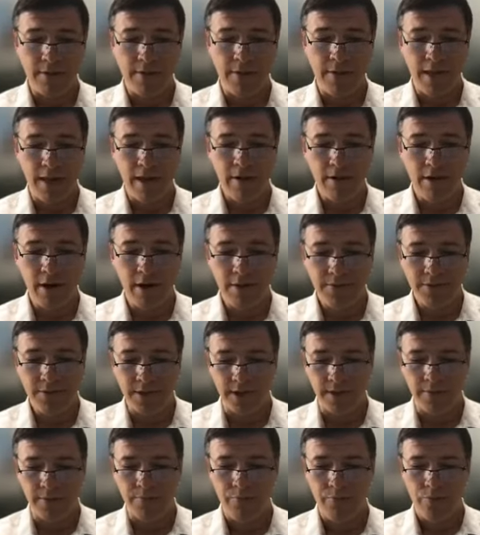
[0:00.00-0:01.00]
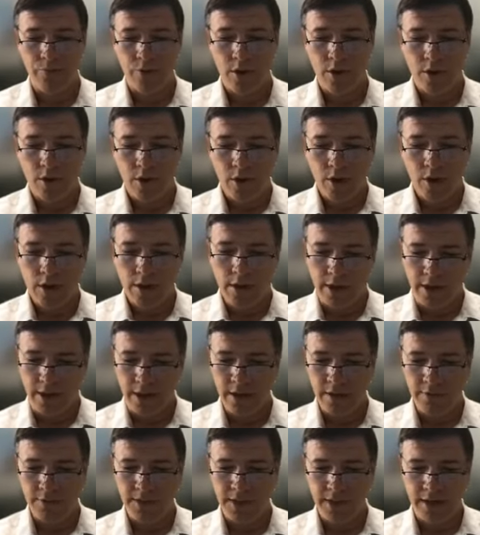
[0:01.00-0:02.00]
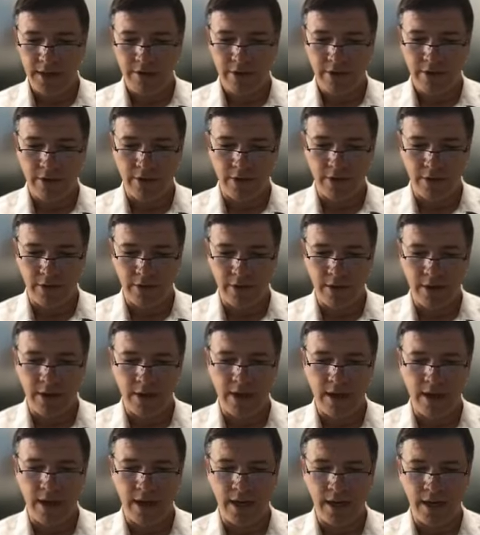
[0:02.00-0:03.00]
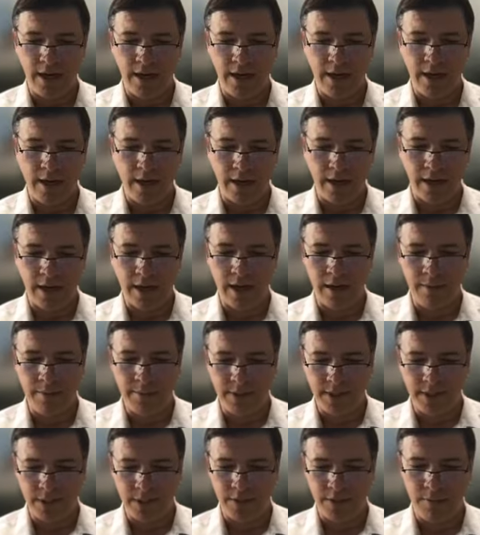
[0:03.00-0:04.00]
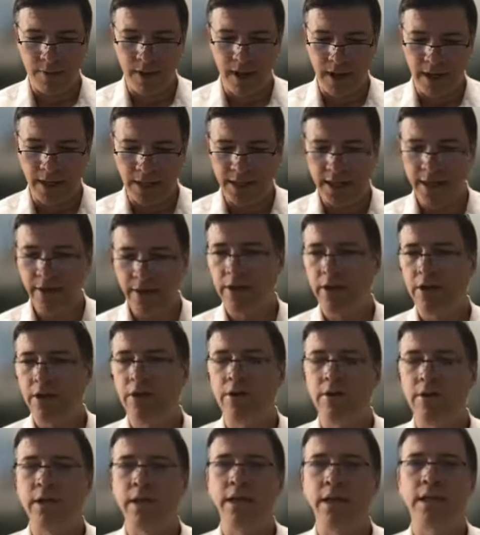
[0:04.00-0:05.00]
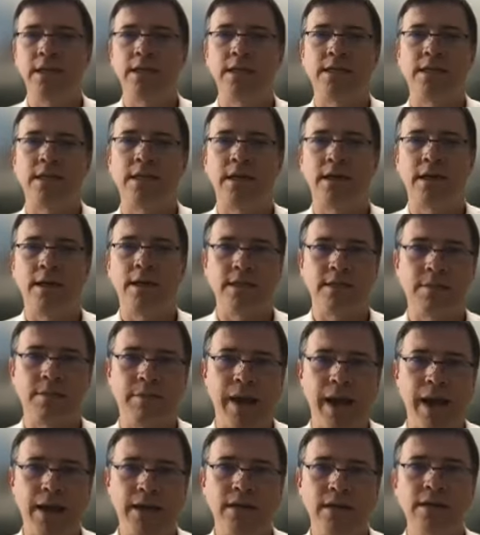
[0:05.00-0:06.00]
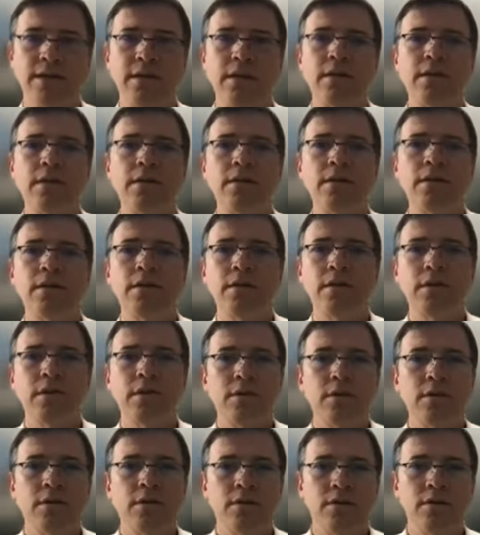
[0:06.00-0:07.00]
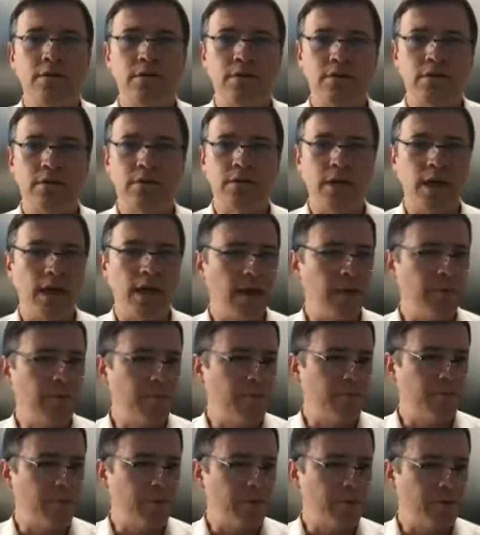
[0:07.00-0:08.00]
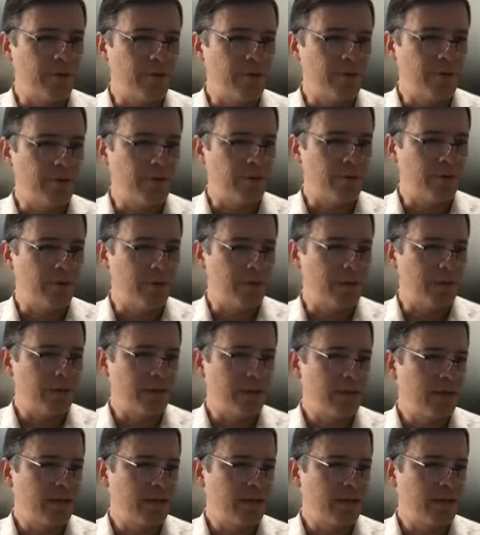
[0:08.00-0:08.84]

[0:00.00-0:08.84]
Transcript: thereafter, the din of sikrikon uh, comes into play, and a sikrikon is uh, is a bandit who um, or, or